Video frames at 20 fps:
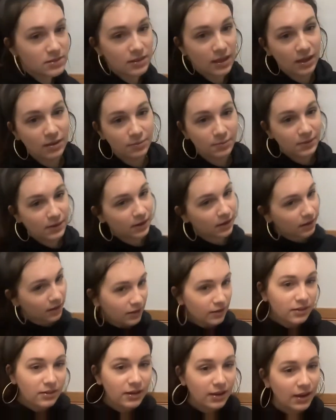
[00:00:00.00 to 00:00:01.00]
a
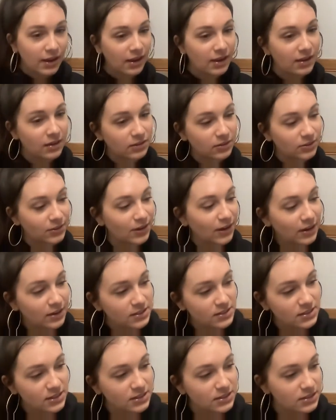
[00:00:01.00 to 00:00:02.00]
period in United
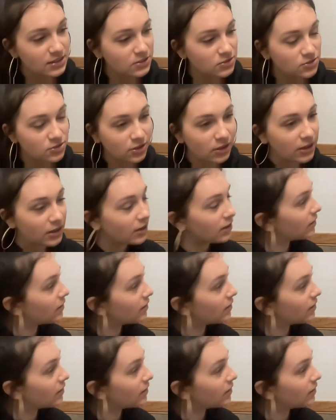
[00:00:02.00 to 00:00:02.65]
States history